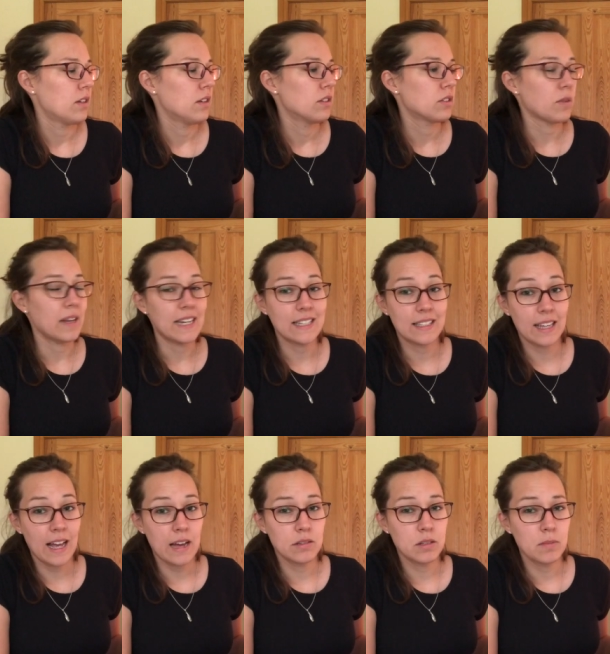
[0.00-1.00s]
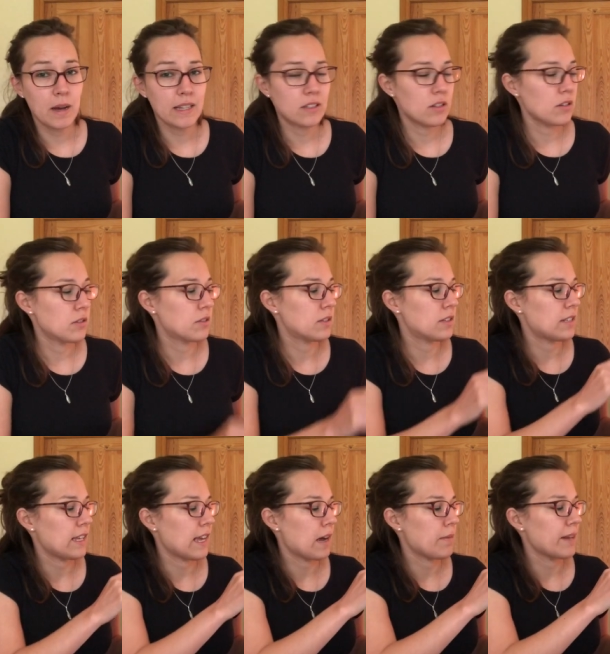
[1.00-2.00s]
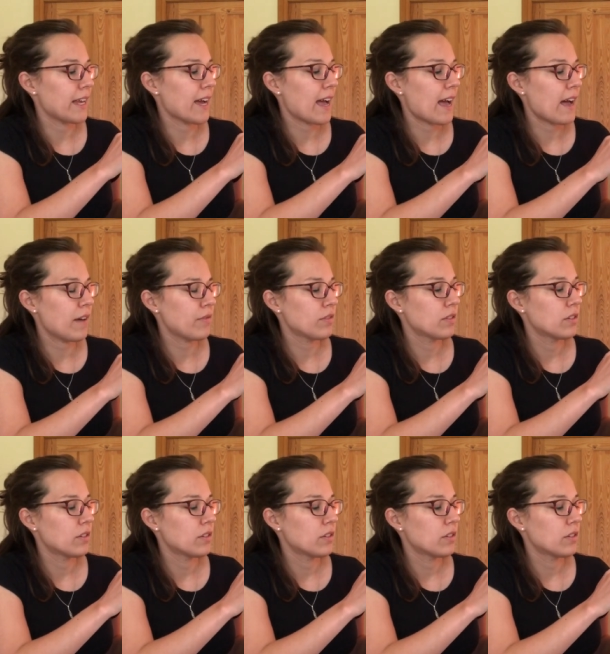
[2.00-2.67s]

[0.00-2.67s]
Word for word: So I need to counter my twos to see how many I have.